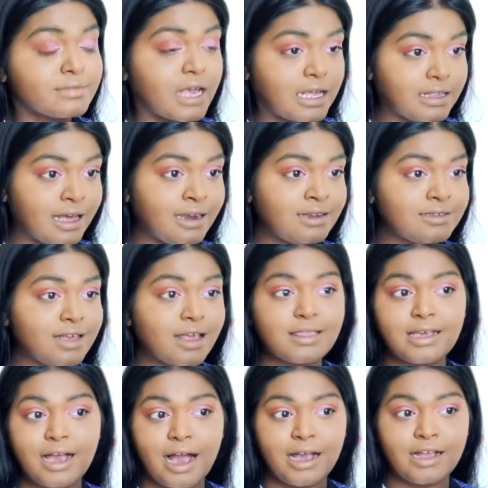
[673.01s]
And that is
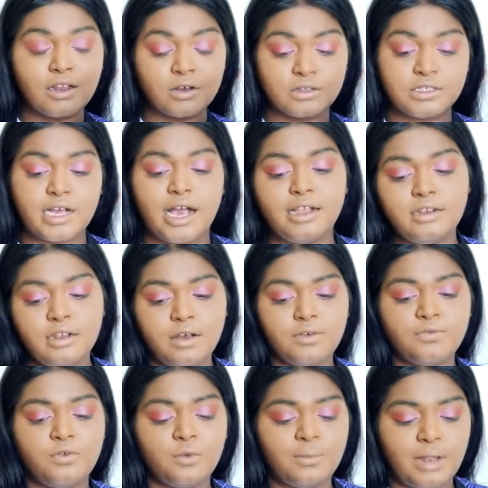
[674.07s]
the eye look done.
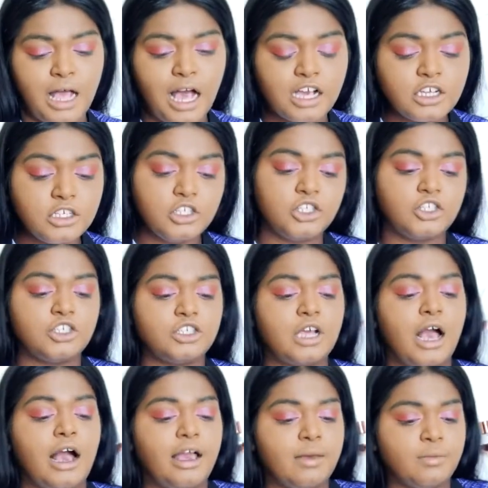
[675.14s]
For blush,
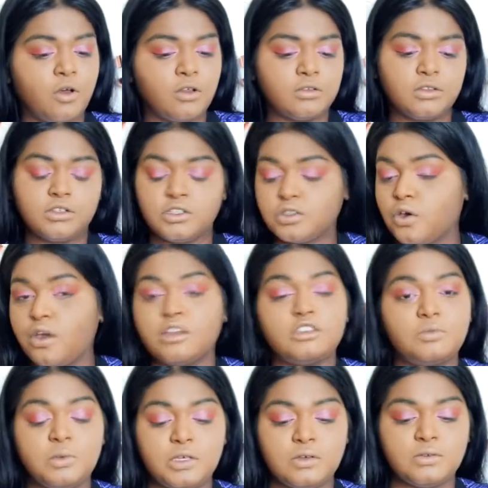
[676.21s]
I'm also just going
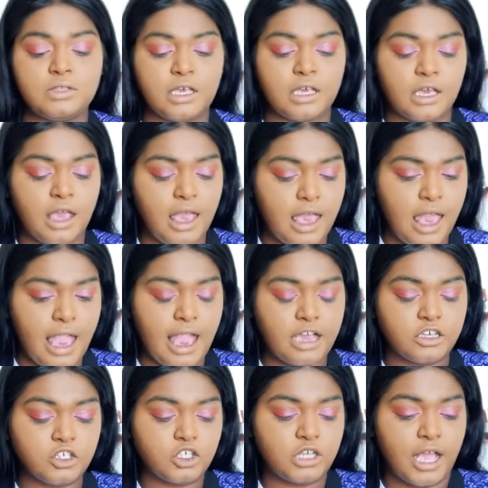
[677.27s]
to be using a
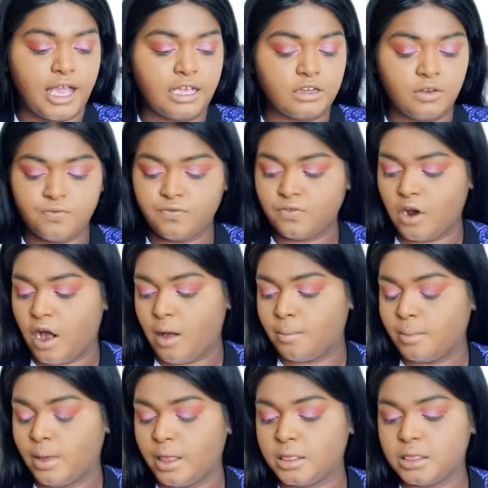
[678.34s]
shade
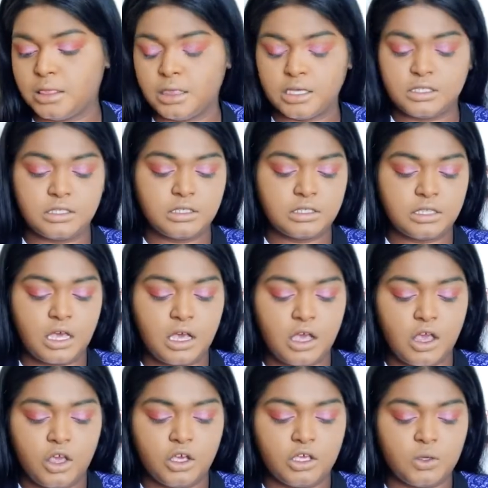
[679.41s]
from this
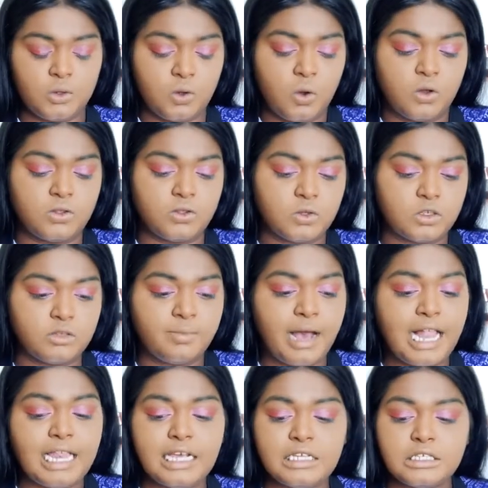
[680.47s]
Unicorn Sauce
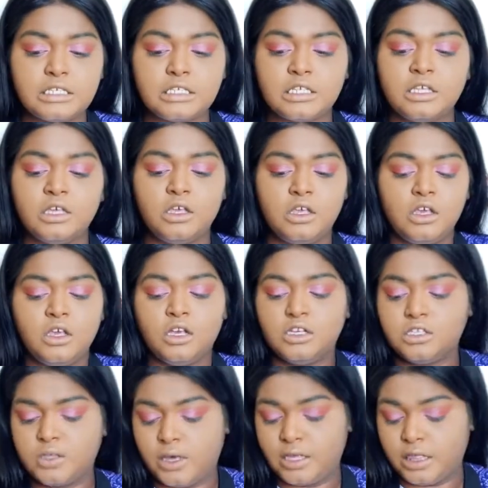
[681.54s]
palette.
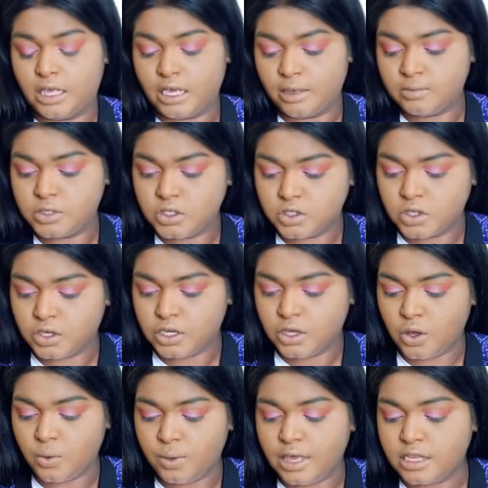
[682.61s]
So I think I'm just going to
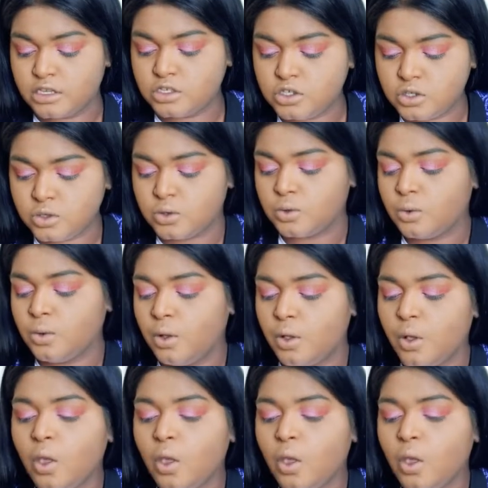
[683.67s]
go into